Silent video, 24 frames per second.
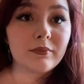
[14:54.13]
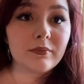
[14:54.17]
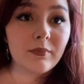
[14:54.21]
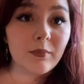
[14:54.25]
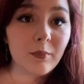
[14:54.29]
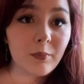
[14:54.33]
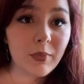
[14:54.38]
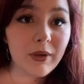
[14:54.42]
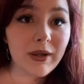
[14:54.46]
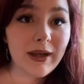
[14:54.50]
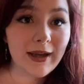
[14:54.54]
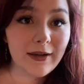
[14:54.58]

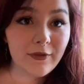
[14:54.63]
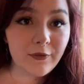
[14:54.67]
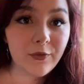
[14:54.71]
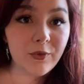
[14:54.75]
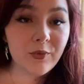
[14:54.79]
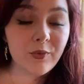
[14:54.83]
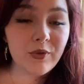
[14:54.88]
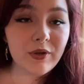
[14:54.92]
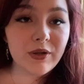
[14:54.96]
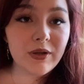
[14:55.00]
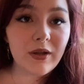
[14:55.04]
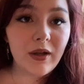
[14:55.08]
But
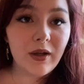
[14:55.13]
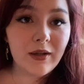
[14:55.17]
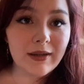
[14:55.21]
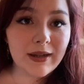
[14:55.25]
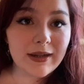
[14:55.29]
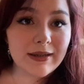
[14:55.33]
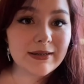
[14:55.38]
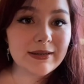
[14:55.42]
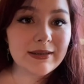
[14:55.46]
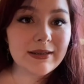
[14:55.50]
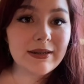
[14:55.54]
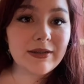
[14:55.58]
everyone on
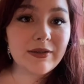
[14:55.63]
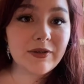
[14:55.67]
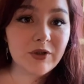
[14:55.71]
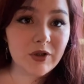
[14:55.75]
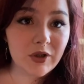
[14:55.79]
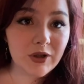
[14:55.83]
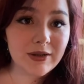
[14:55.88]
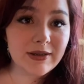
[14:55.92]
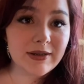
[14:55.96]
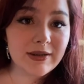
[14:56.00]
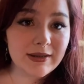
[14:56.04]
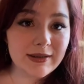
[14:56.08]
Etsy
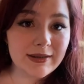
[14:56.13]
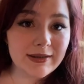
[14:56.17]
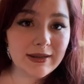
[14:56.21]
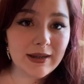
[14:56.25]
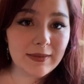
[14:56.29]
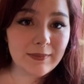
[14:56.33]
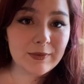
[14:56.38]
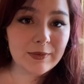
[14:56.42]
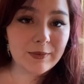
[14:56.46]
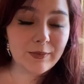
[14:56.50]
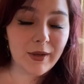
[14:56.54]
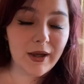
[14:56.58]
starts in the
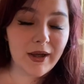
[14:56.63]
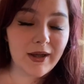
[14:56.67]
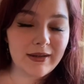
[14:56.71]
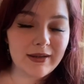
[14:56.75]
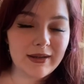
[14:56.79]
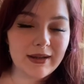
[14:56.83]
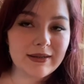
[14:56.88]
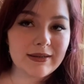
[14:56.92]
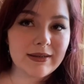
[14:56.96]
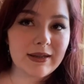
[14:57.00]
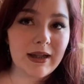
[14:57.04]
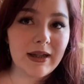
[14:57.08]
same spot, and
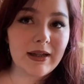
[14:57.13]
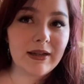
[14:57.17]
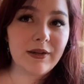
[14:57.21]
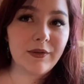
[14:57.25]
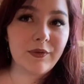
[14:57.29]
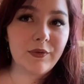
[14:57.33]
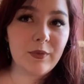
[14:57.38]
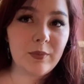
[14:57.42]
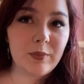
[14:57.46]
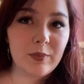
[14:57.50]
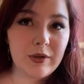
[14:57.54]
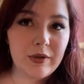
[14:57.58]
that's kind
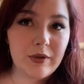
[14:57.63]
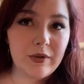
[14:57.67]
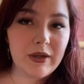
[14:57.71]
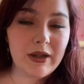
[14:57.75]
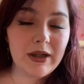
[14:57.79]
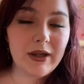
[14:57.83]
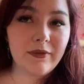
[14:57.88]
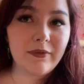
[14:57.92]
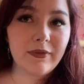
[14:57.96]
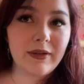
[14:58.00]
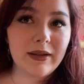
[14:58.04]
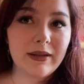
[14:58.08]
of the beauty
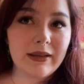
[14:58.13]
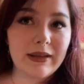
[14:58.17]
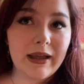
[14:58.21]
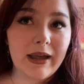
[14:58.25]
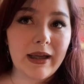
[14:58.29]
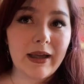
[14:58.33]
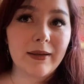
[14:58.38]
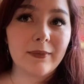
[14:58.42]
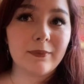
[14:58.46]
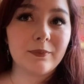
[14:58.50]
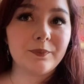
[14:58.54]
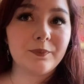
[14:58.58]
of it,
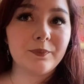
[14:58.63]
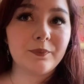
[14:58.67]
that